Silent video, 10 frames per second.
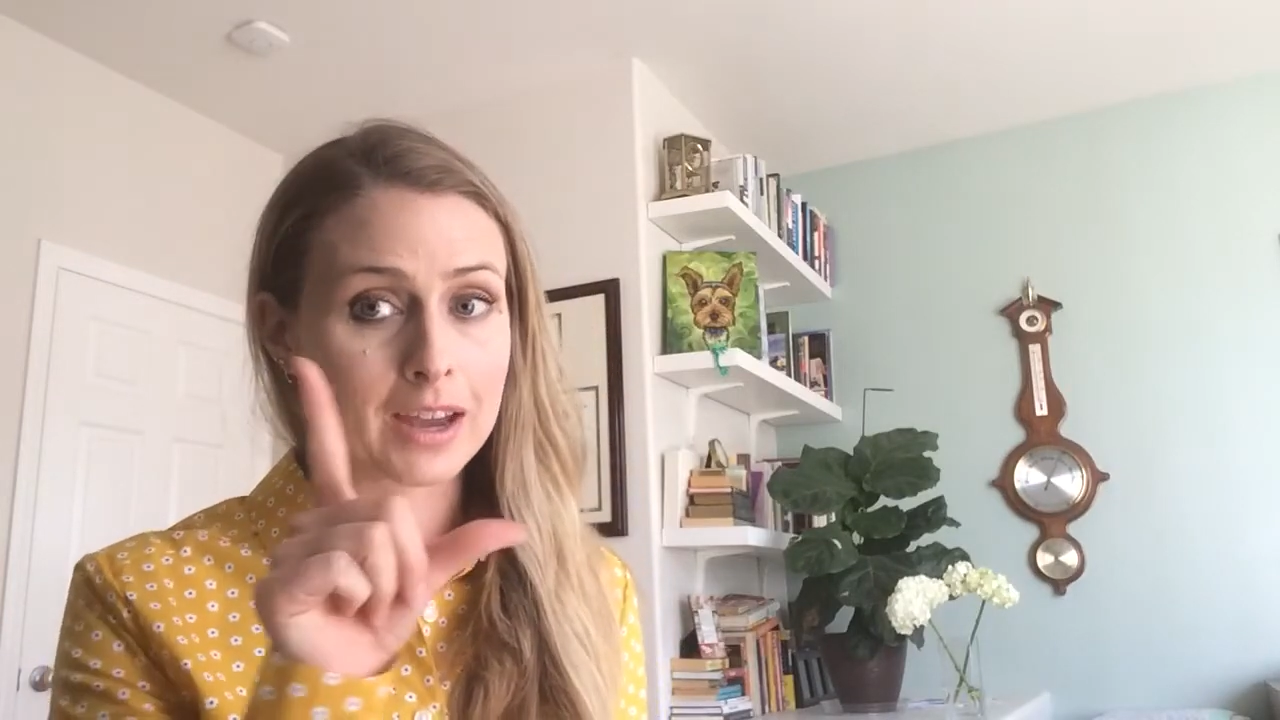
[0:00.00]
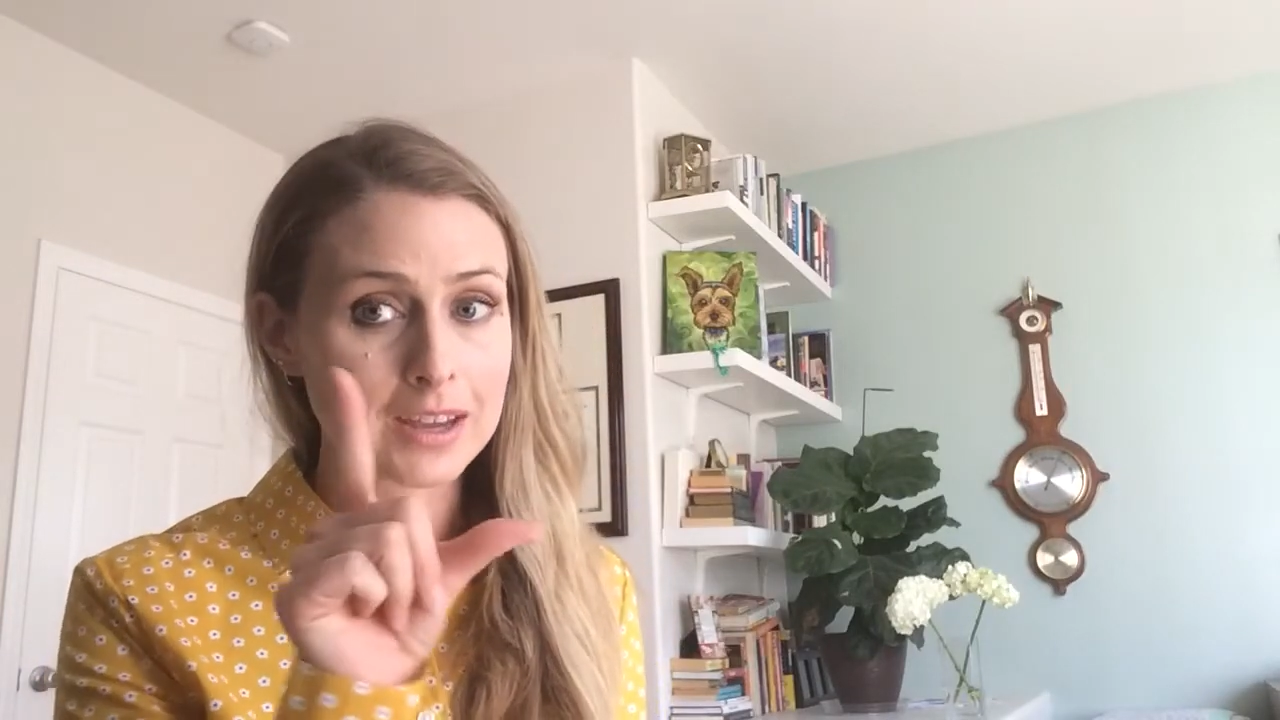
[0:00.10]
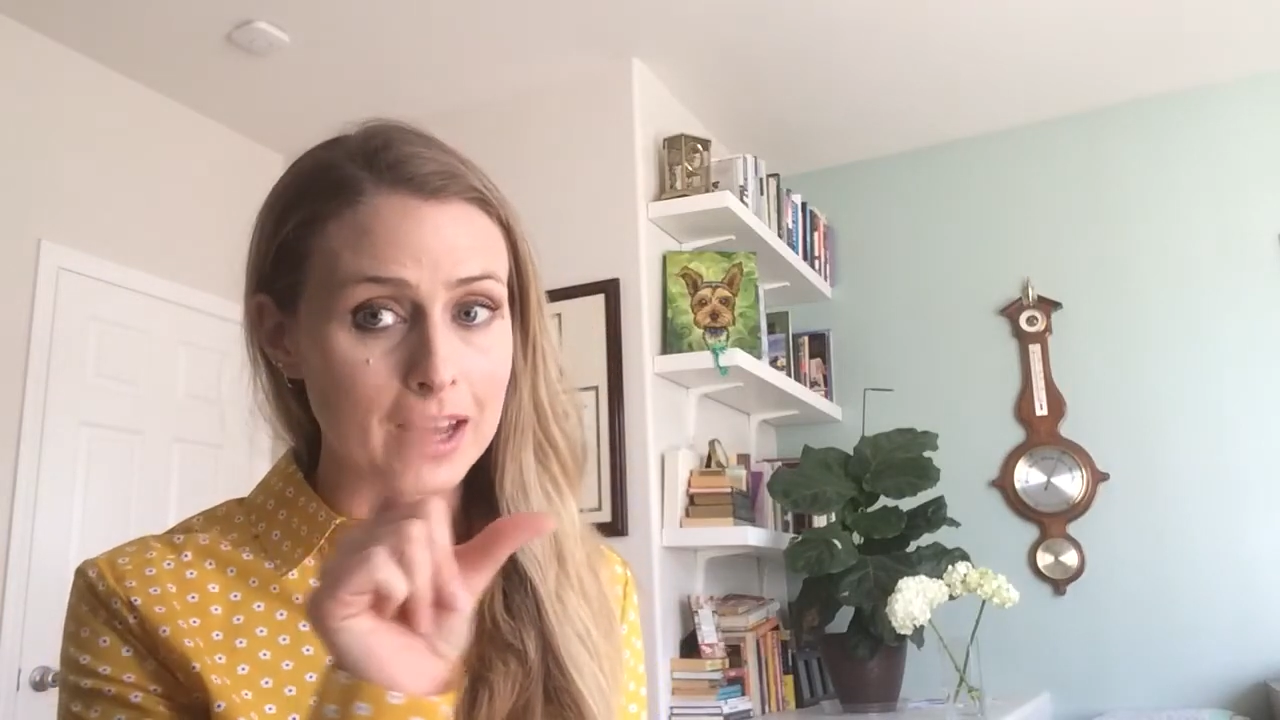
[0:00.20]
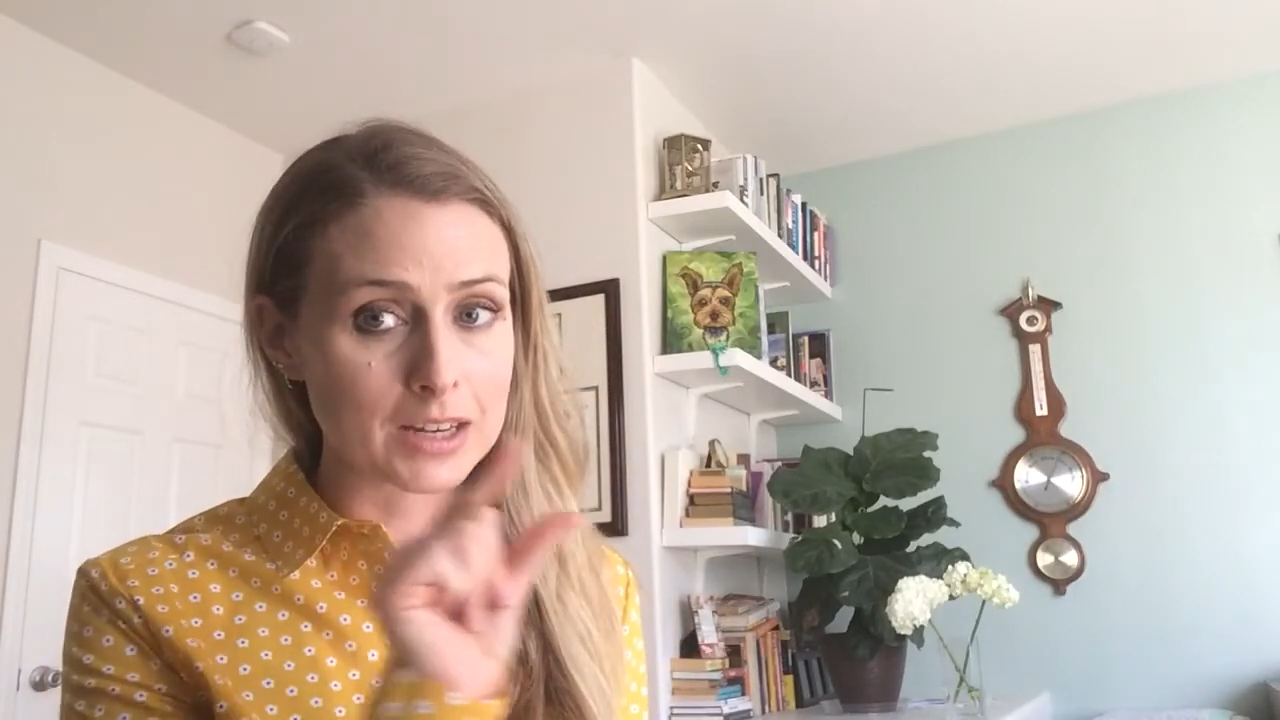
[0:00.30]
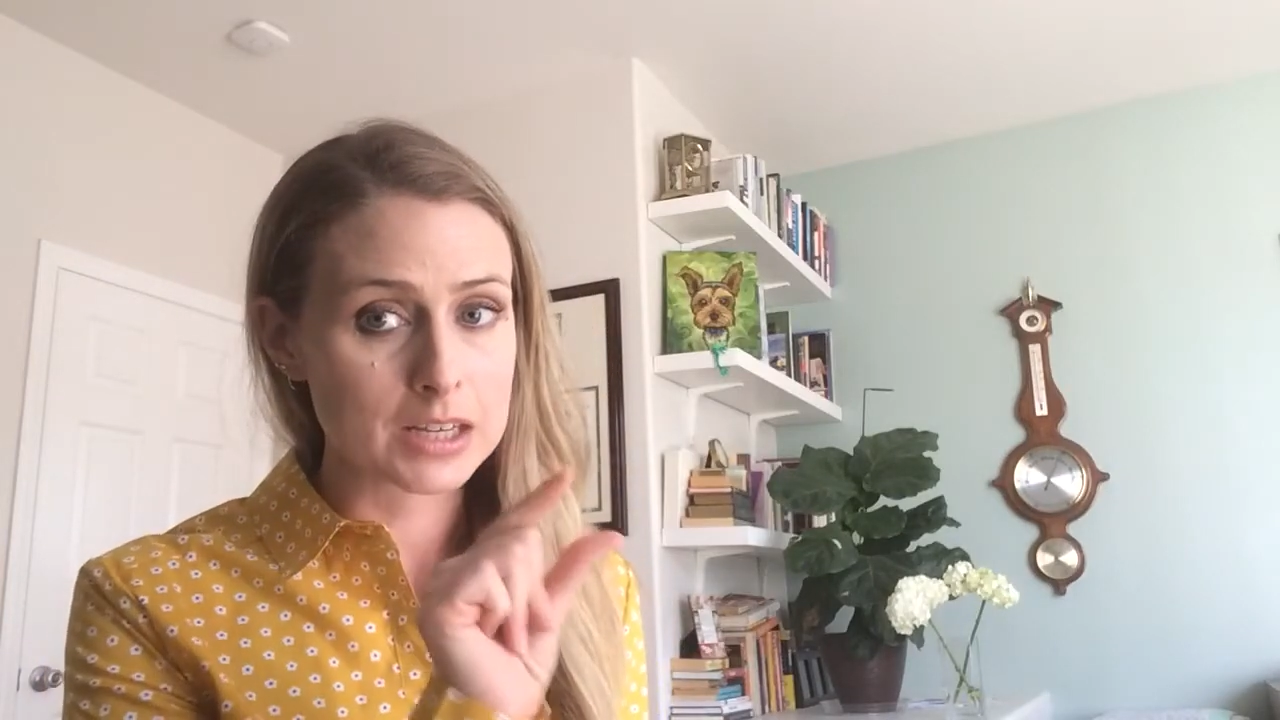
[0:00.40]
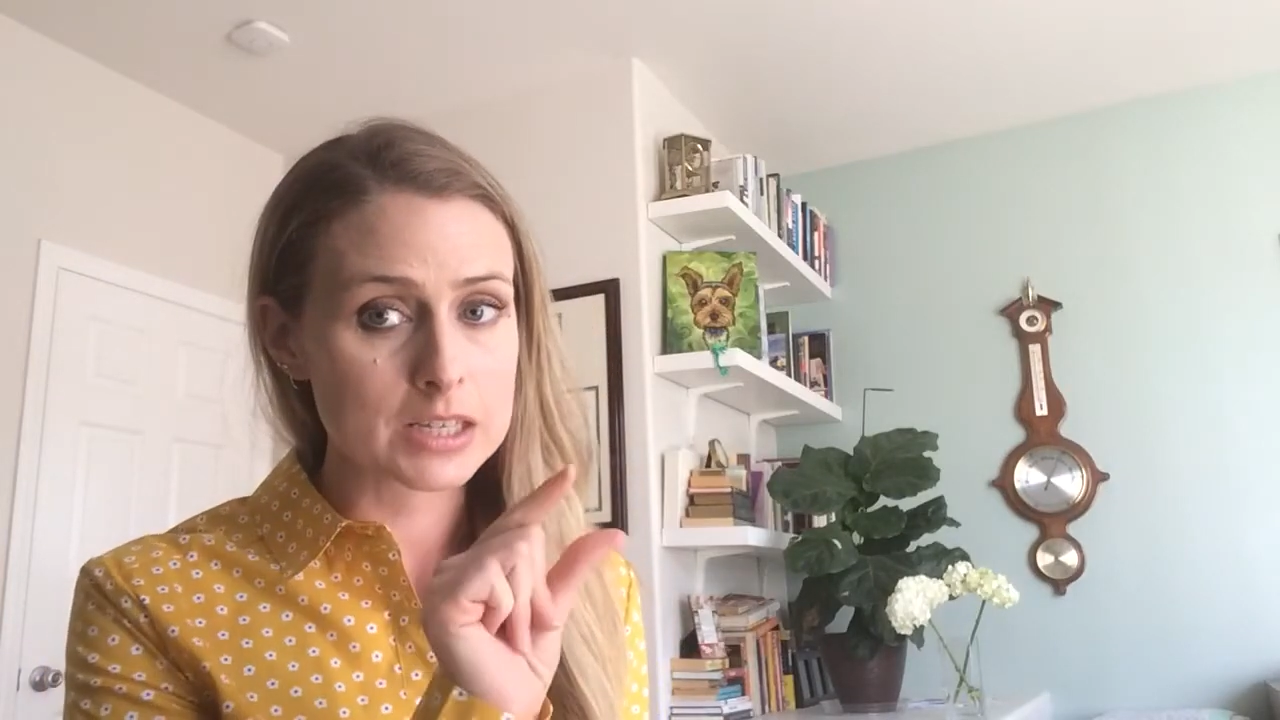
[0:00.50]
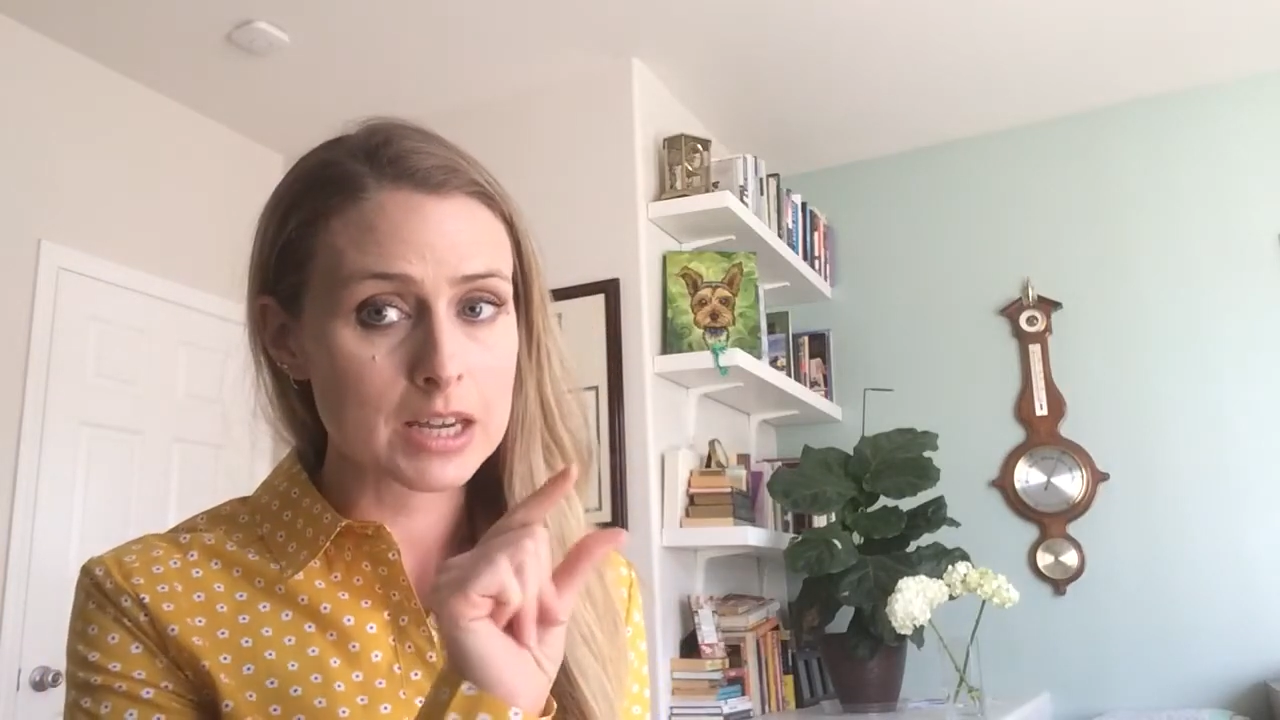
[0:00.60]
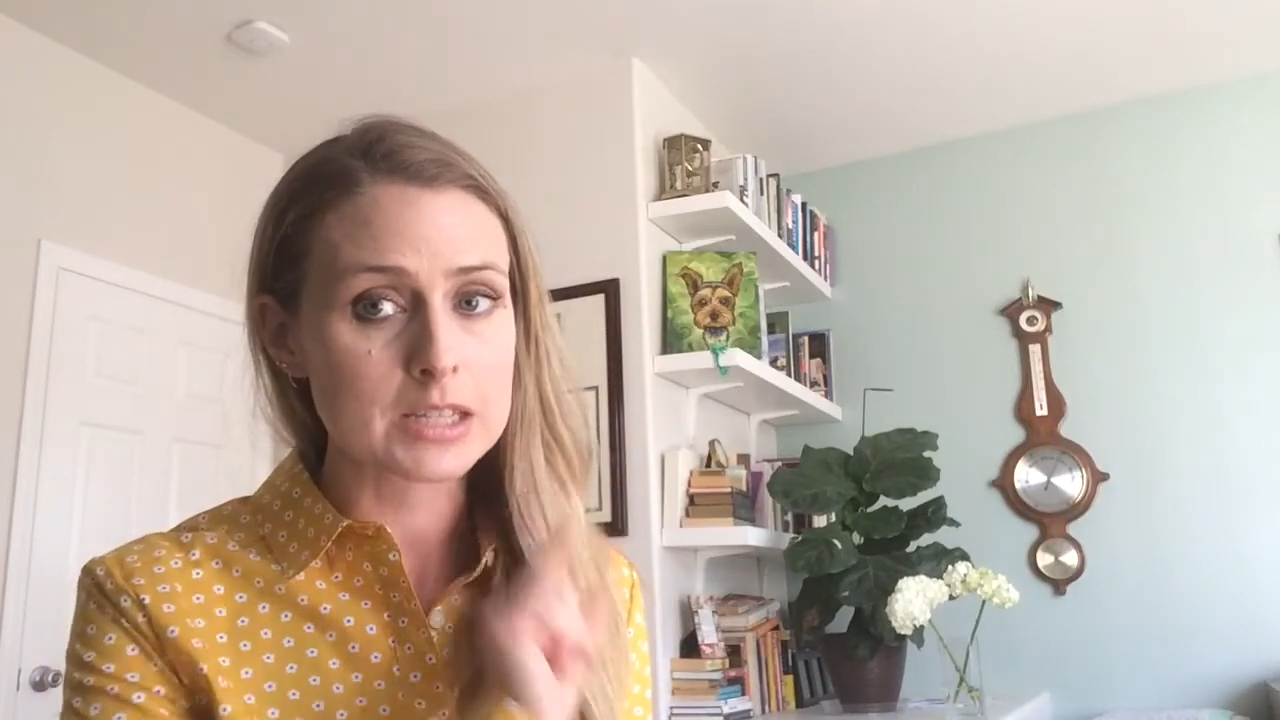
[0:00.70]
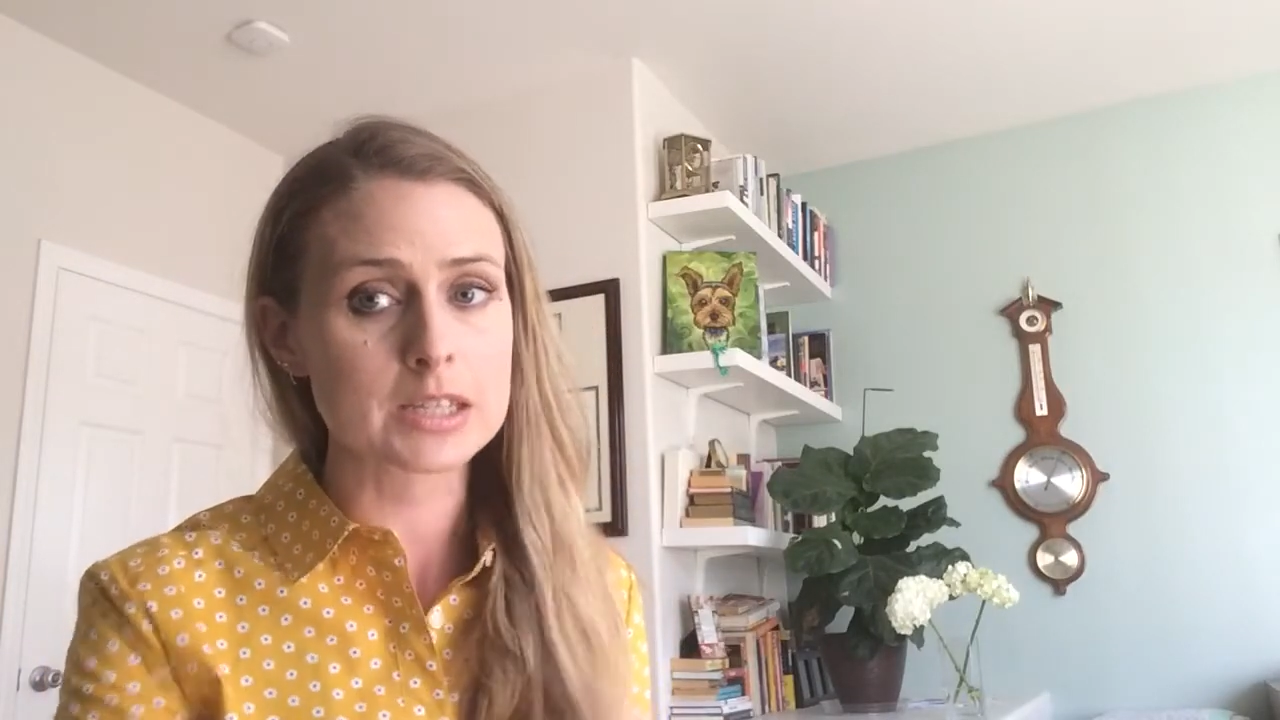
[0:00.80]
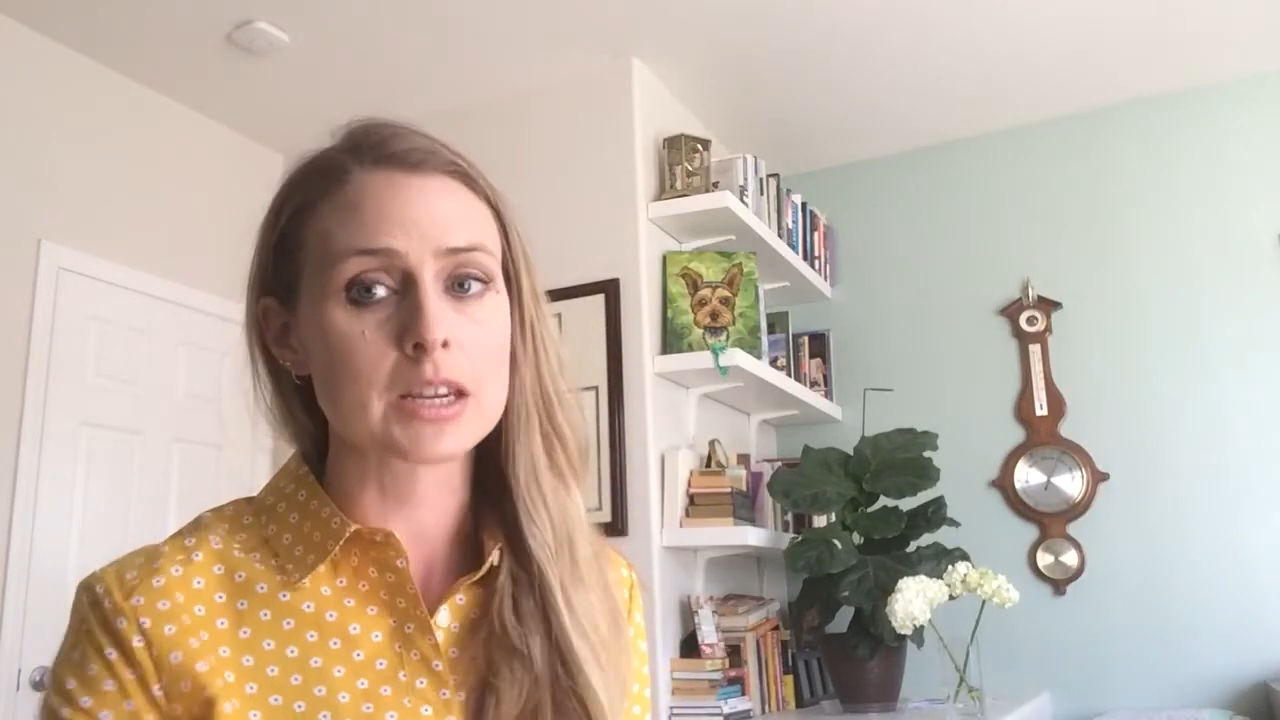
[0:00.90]
Again,
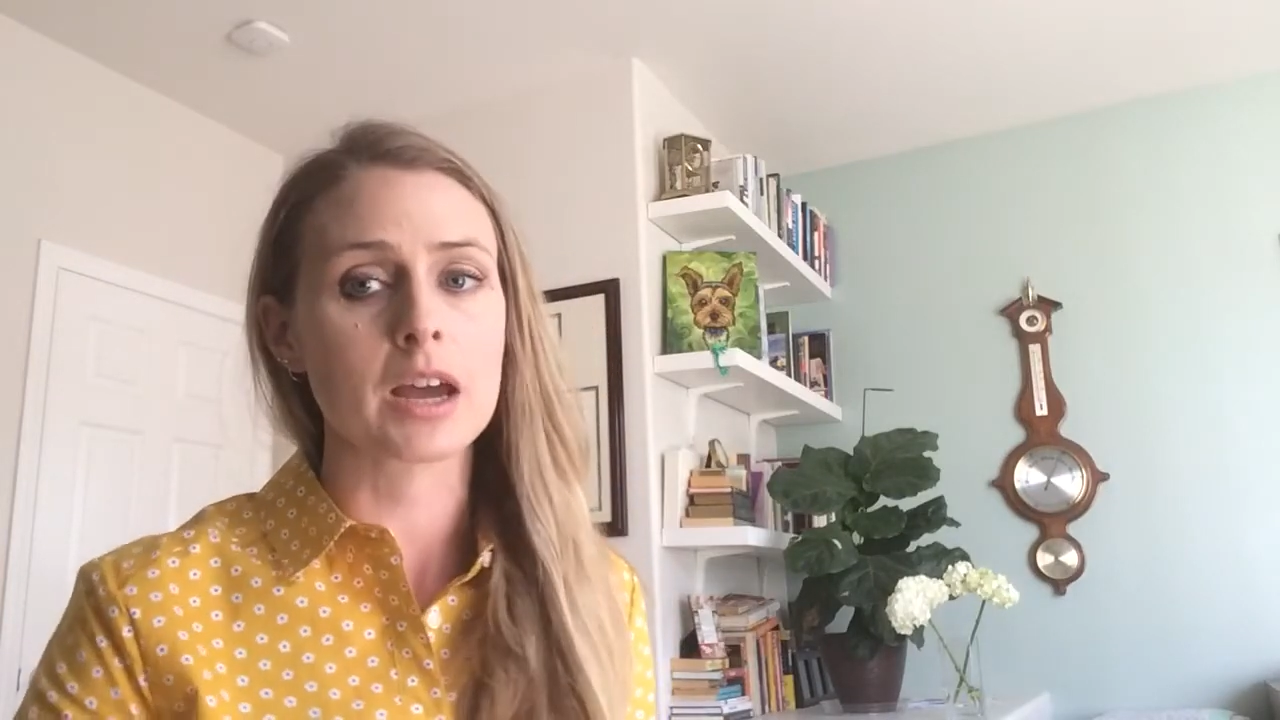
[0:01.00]
condensed,